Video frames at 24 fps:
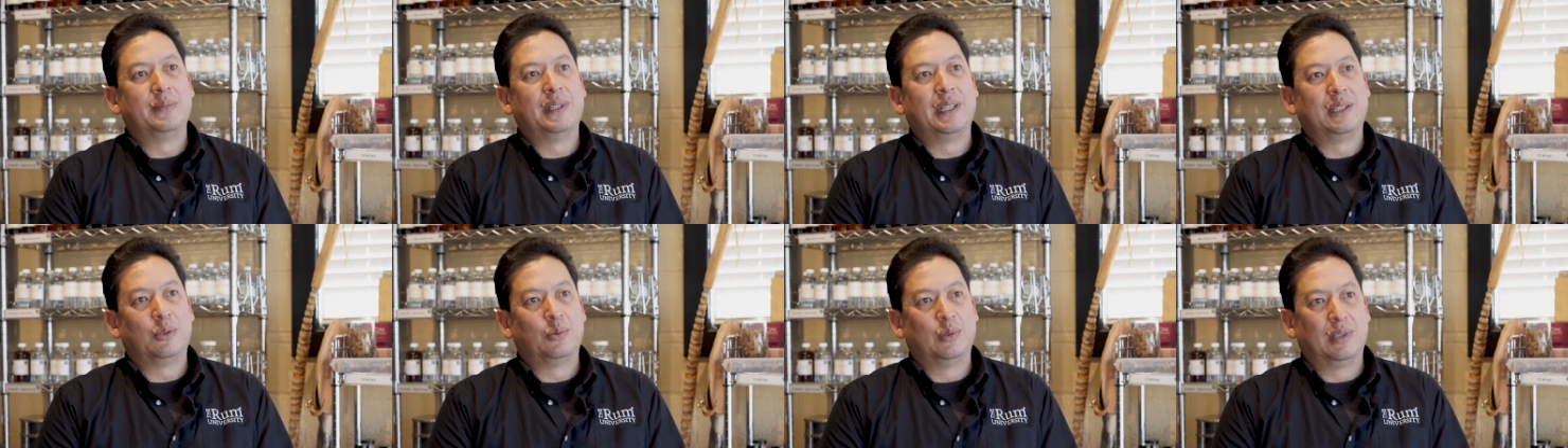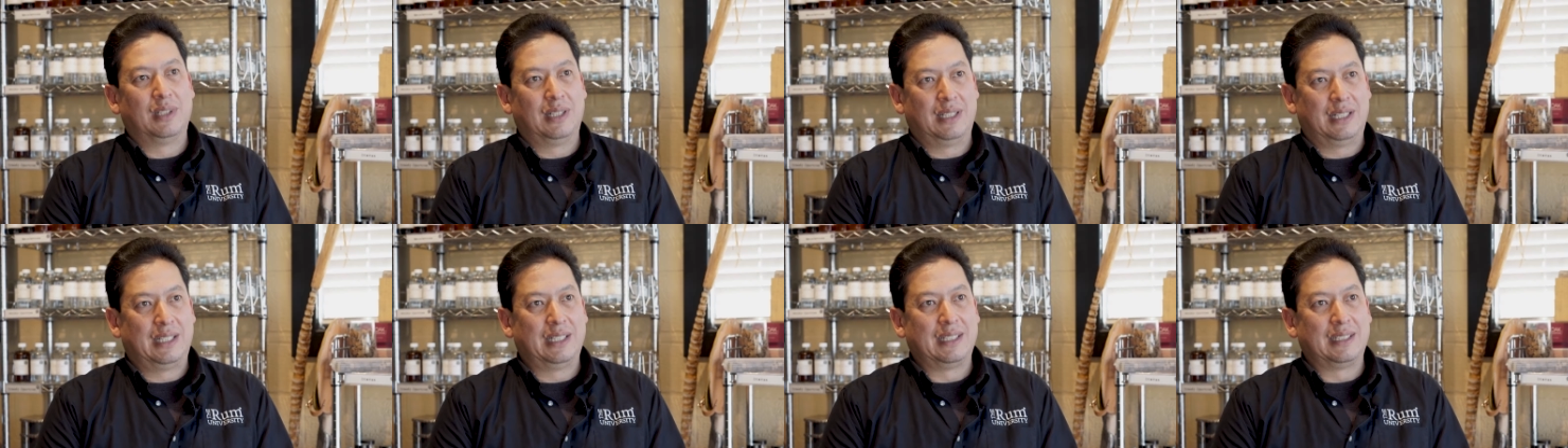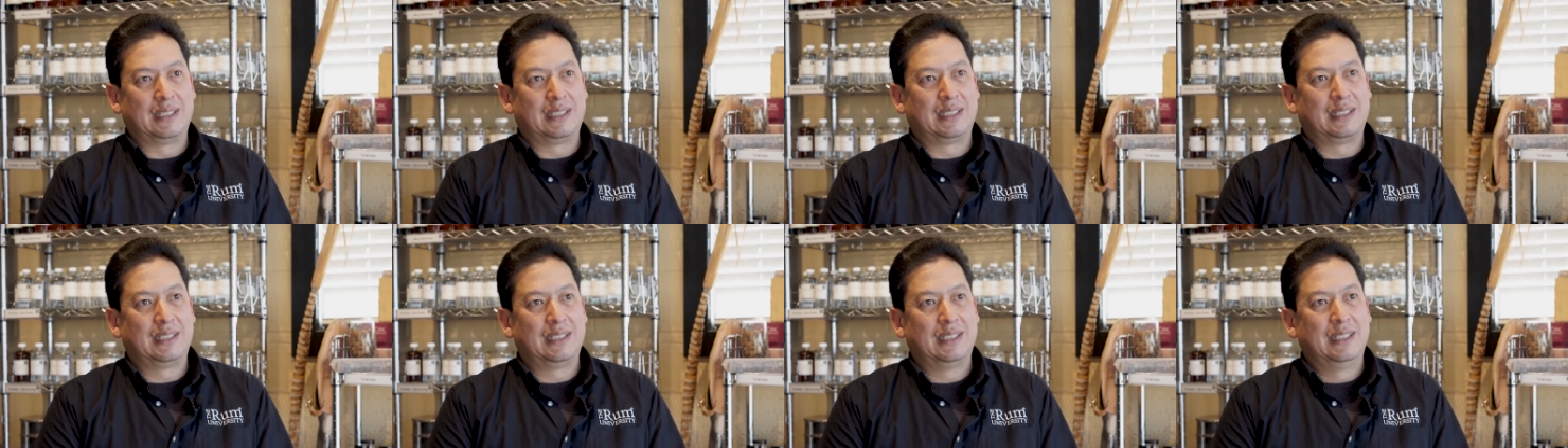they will
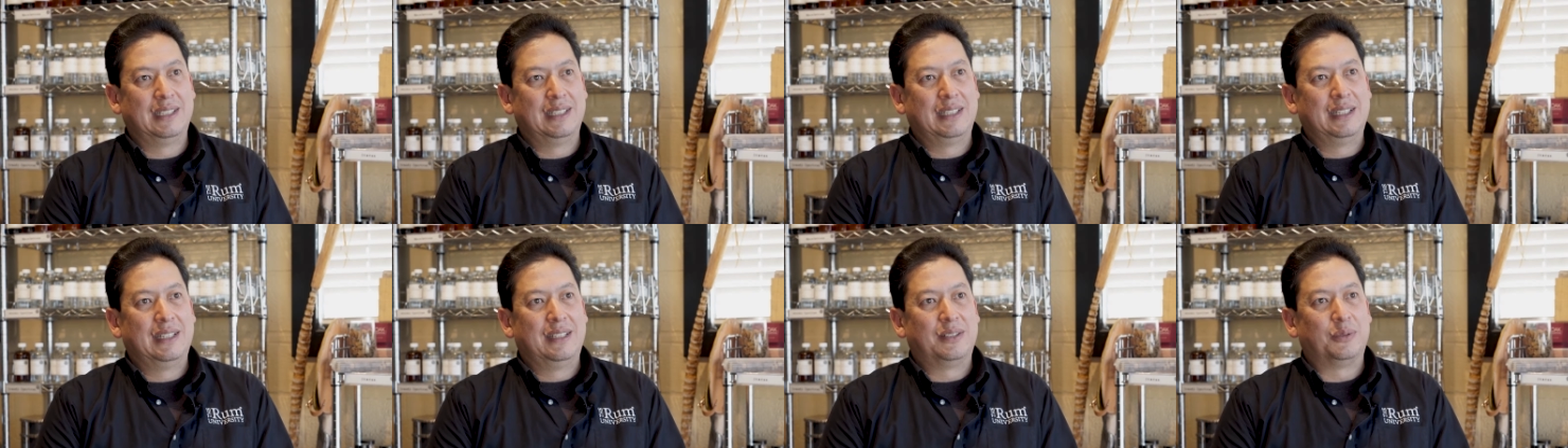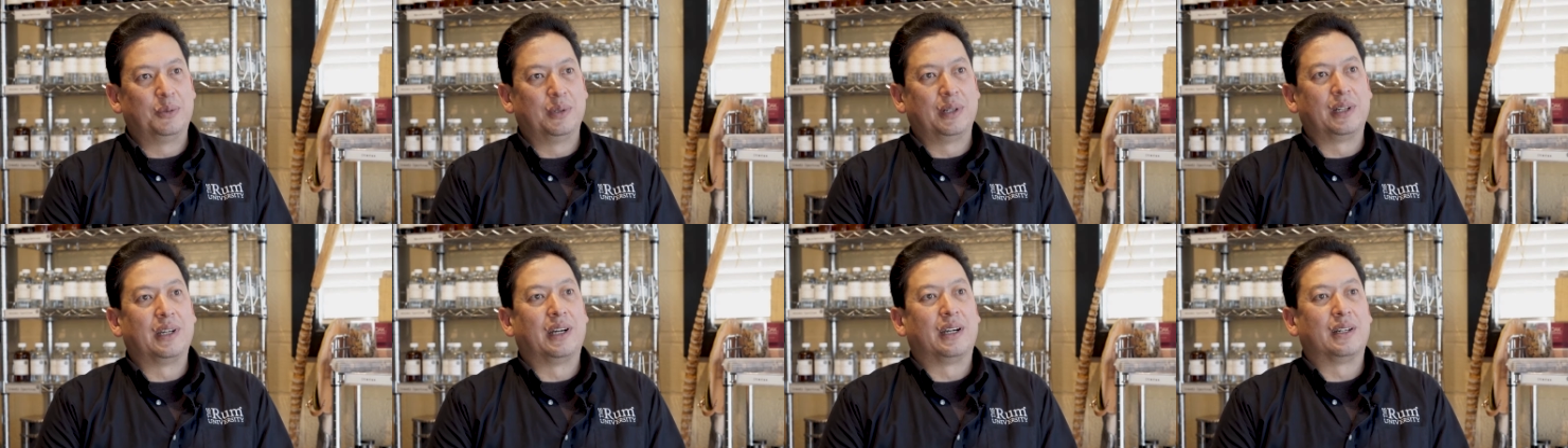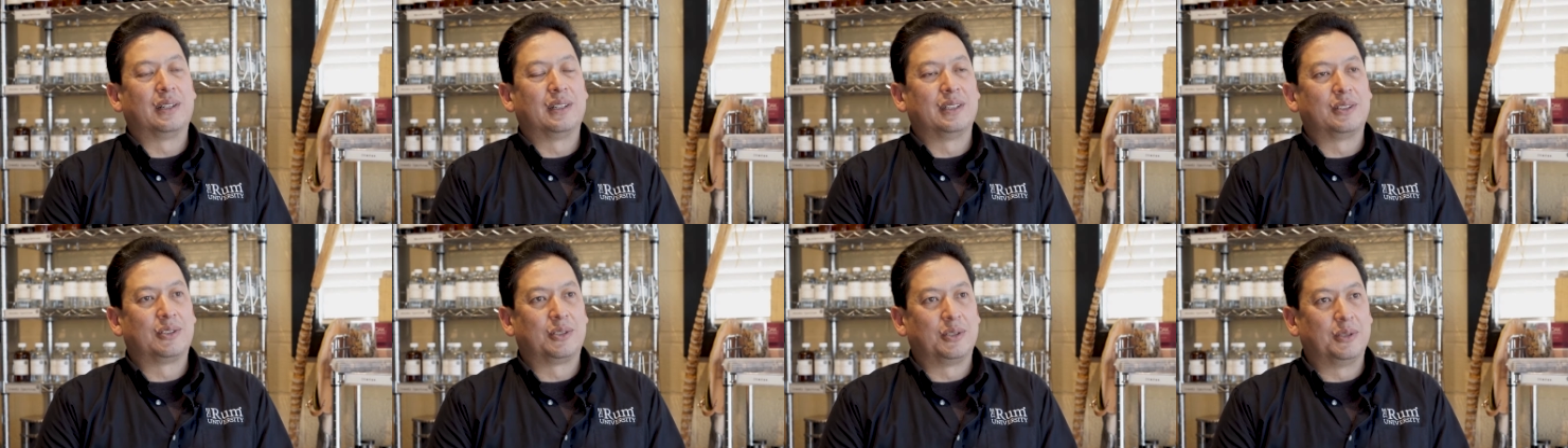like,
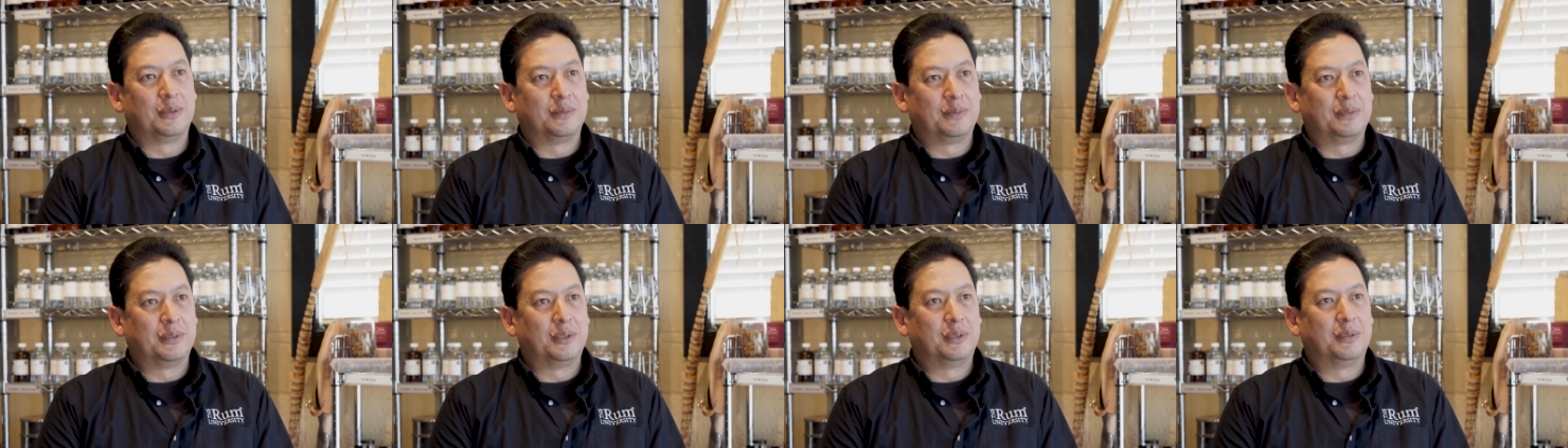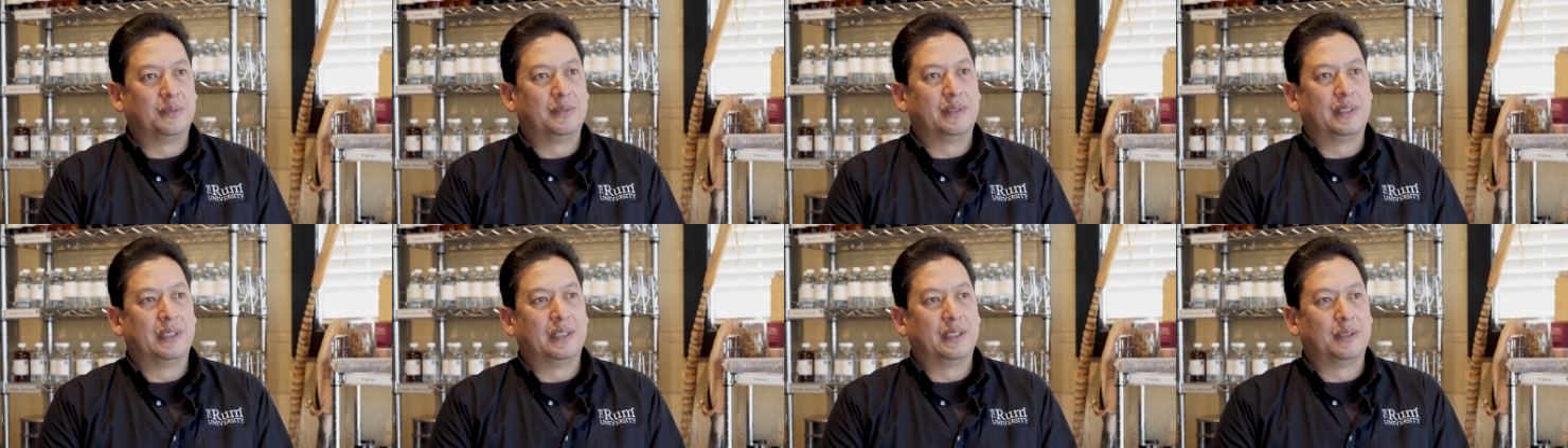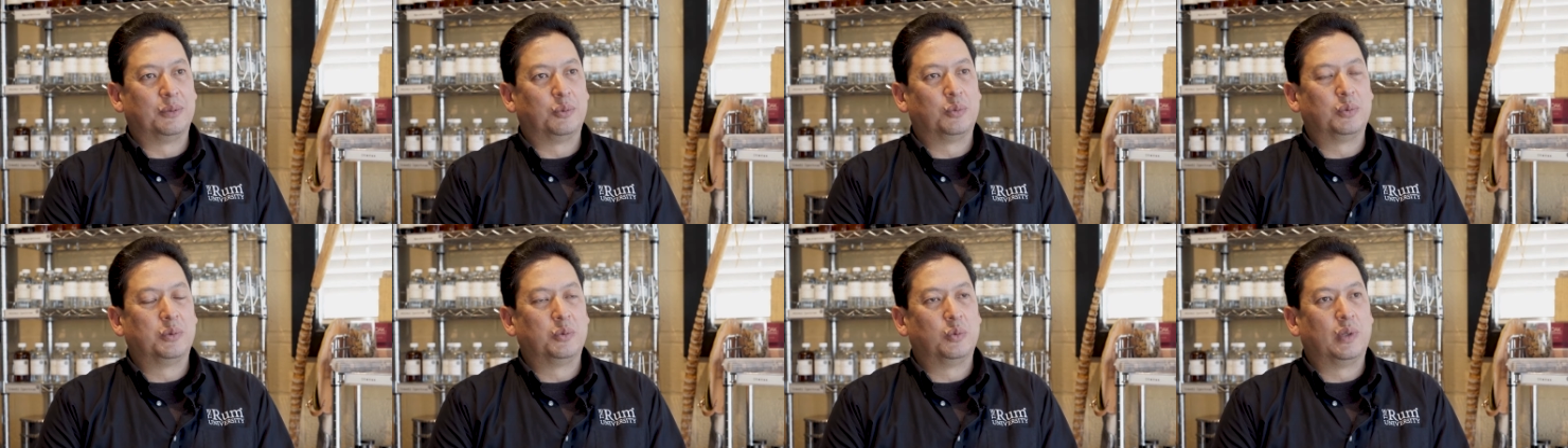regardless of, of uh,
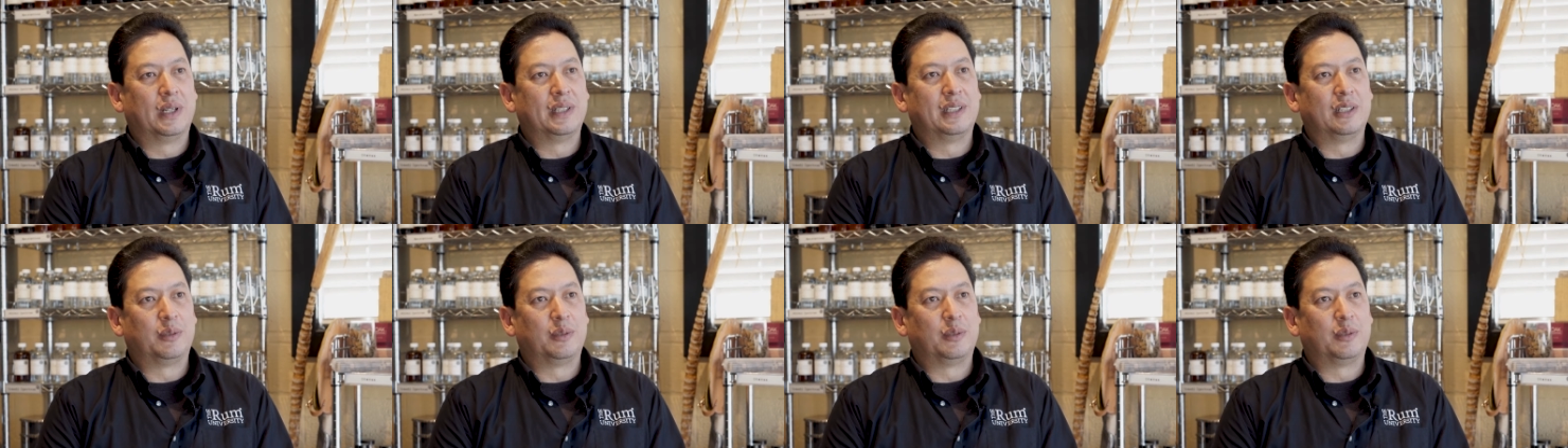what